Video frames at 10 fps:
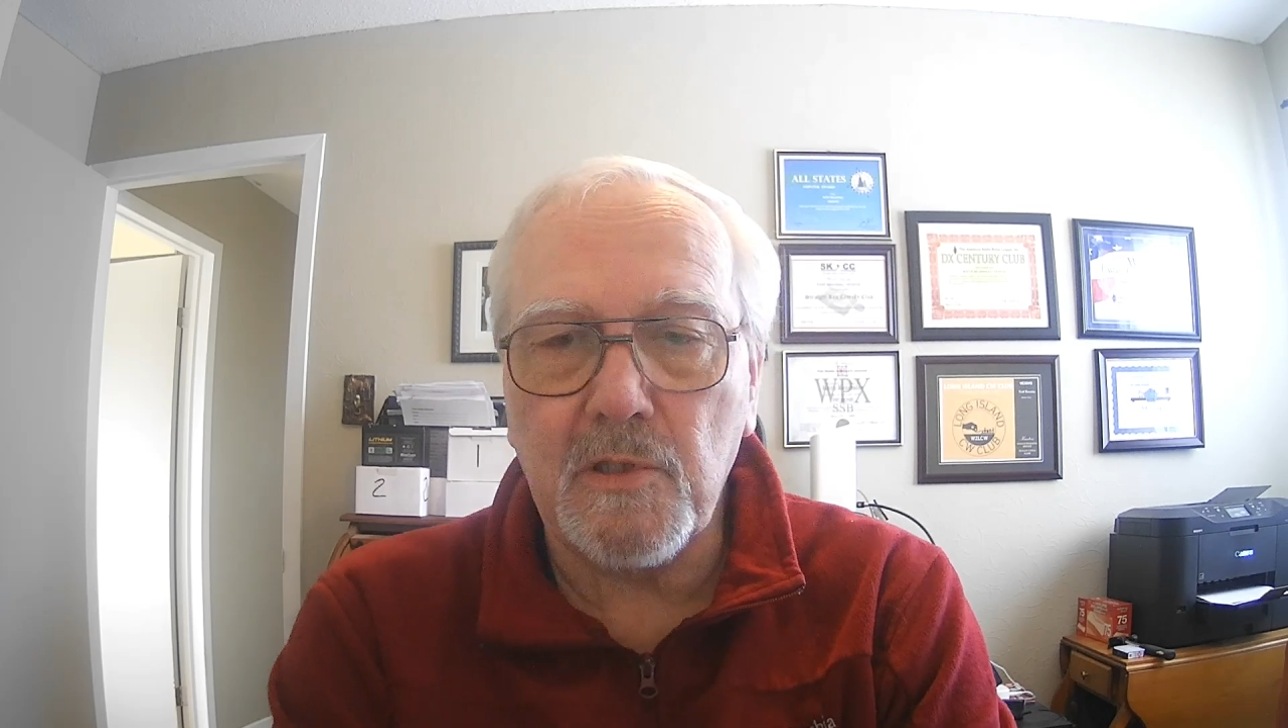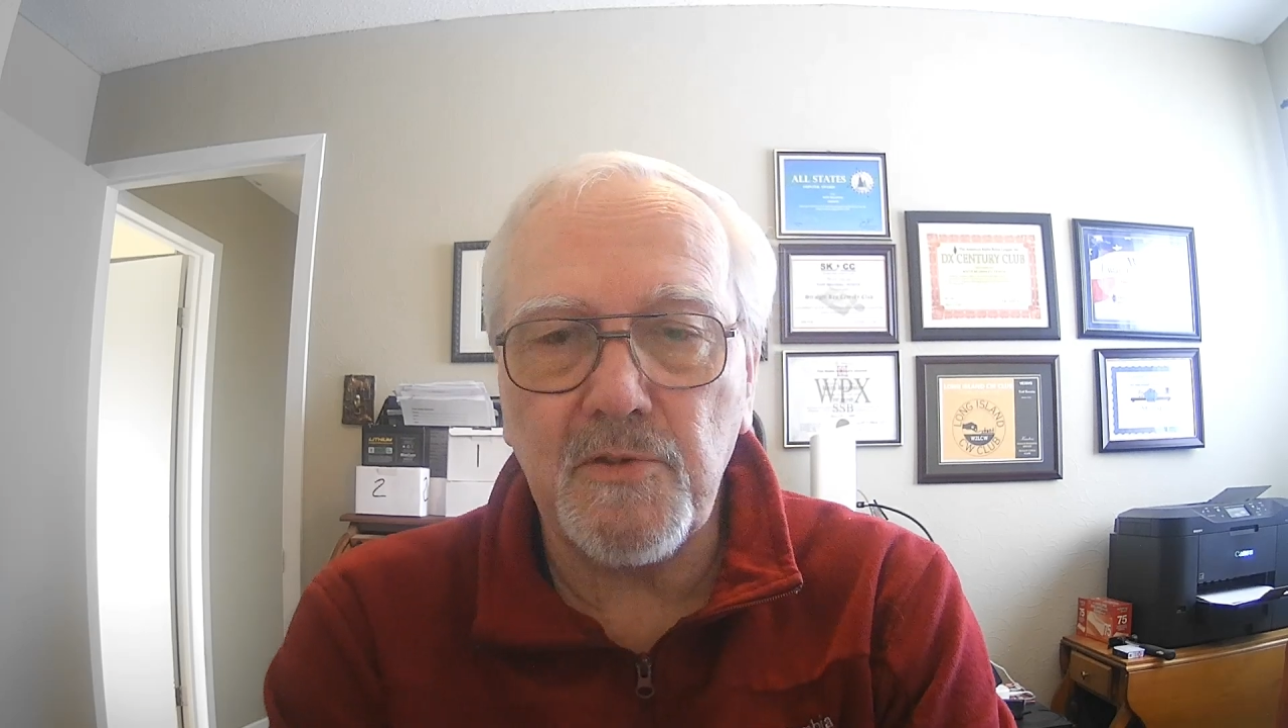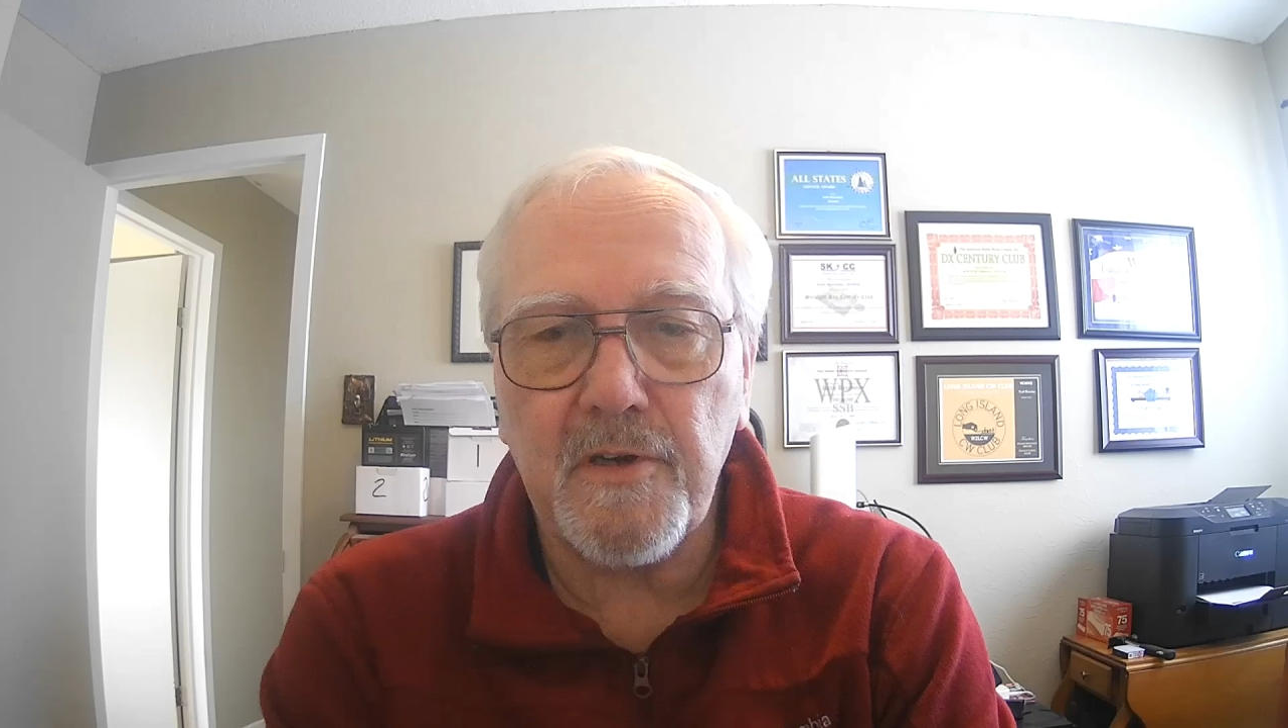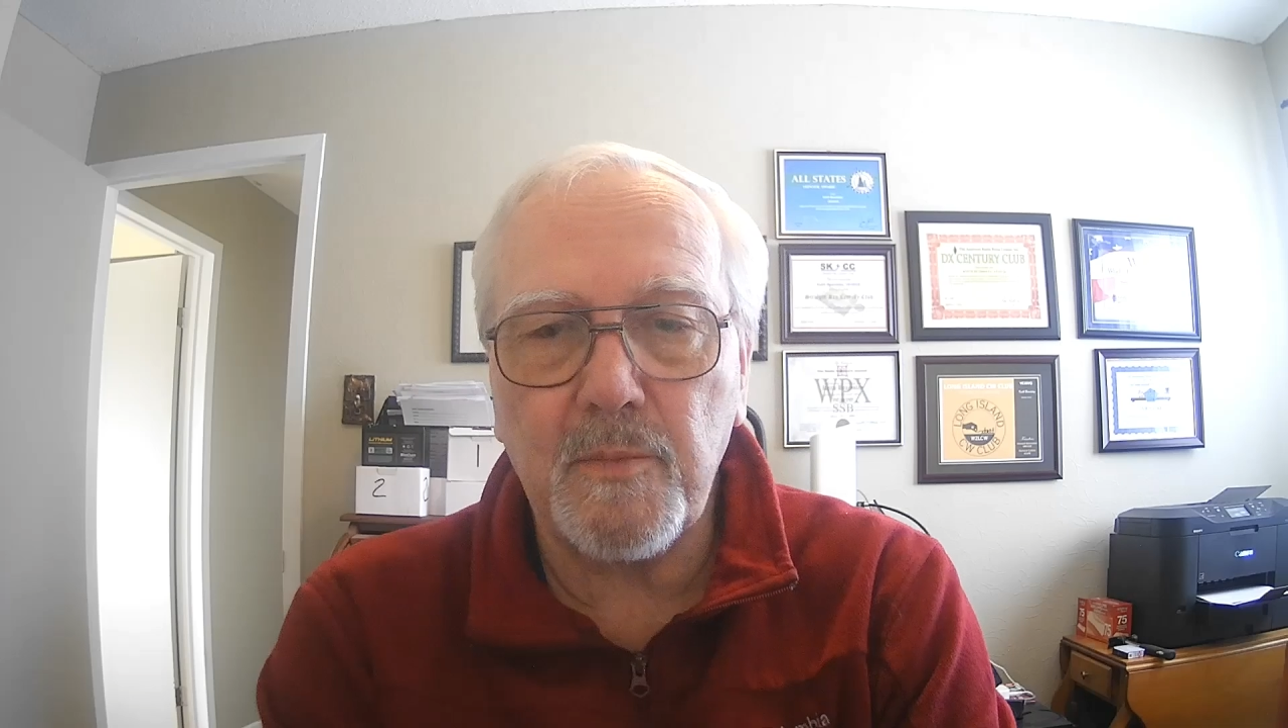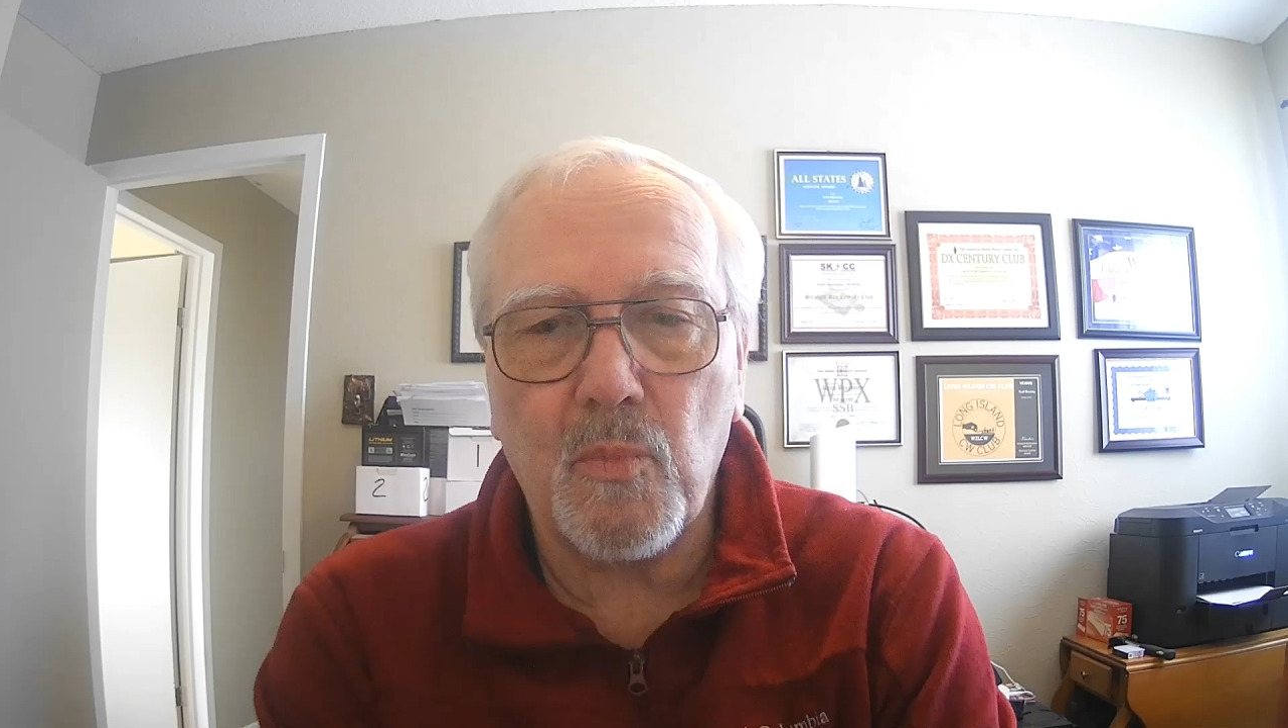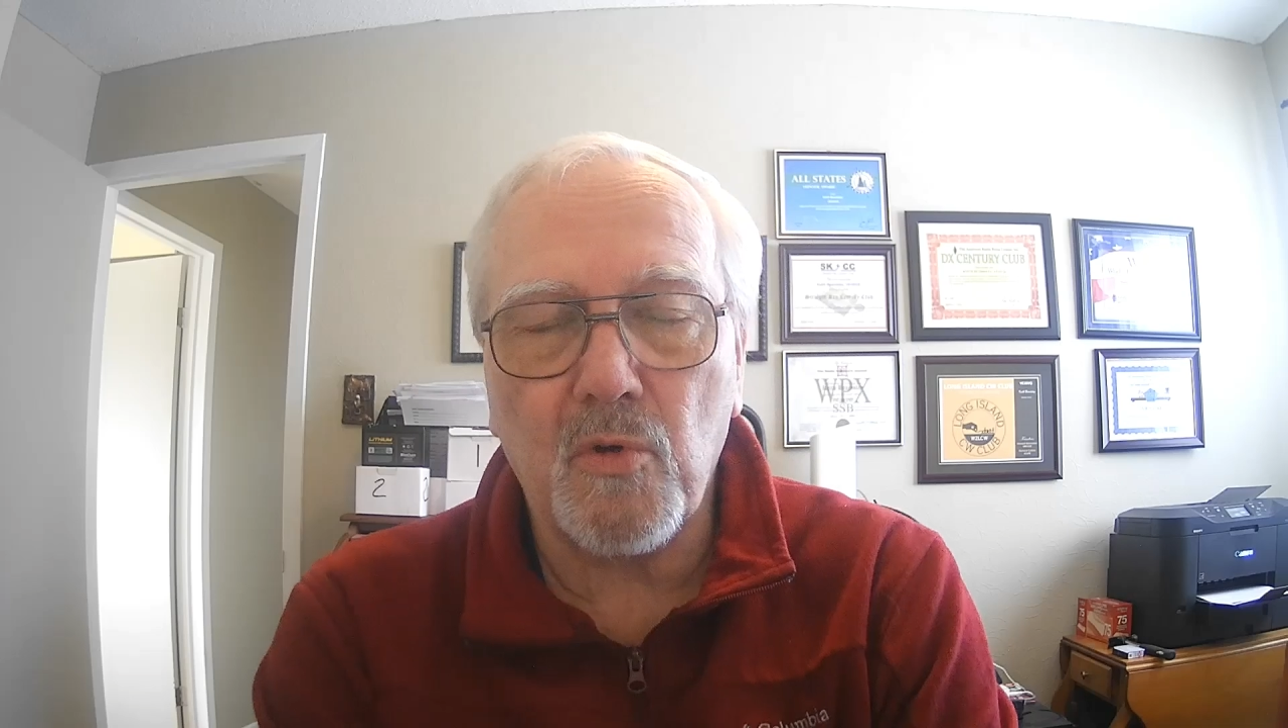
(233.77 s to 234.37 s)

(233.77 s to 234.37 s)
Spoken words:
learning